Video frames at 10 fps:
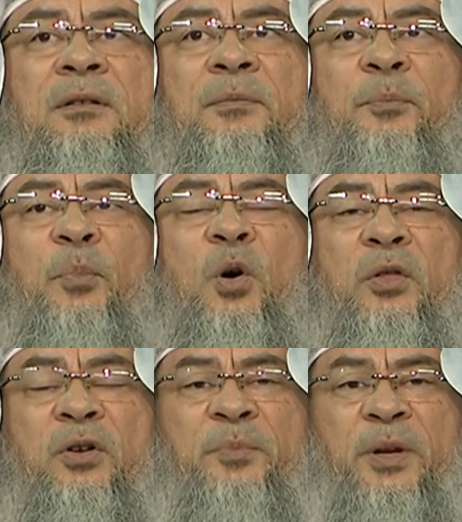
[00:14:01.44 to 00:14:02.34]

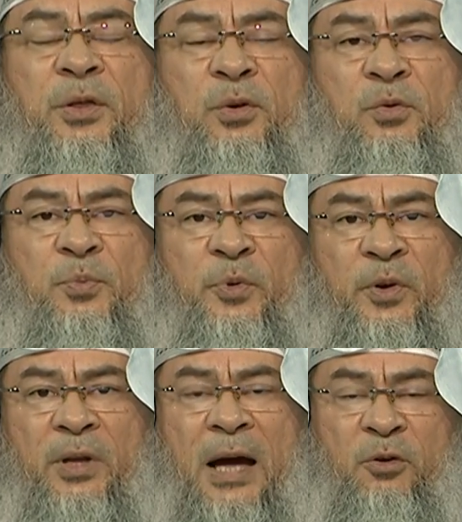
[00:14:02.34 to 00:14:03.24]
bother me
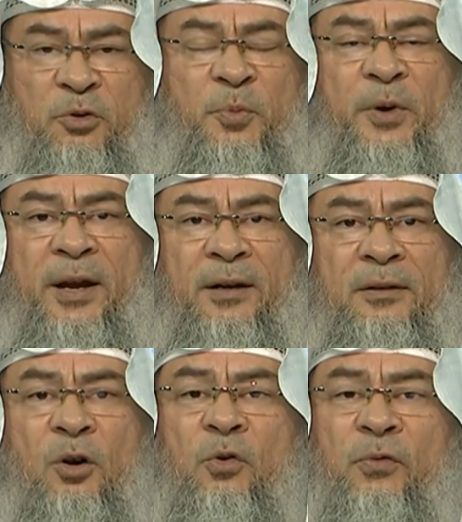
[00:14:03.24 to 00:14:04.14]
throughout prayer,
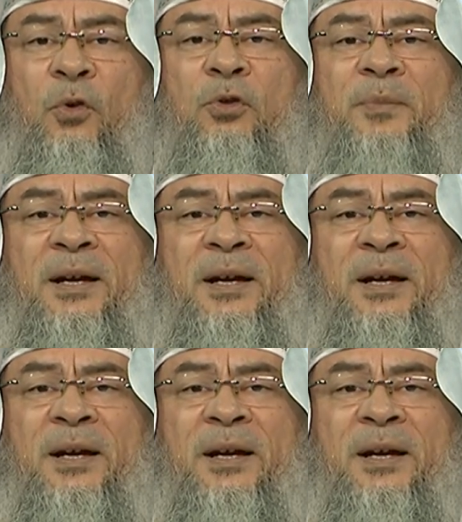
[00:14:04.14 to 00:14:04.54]
or fold my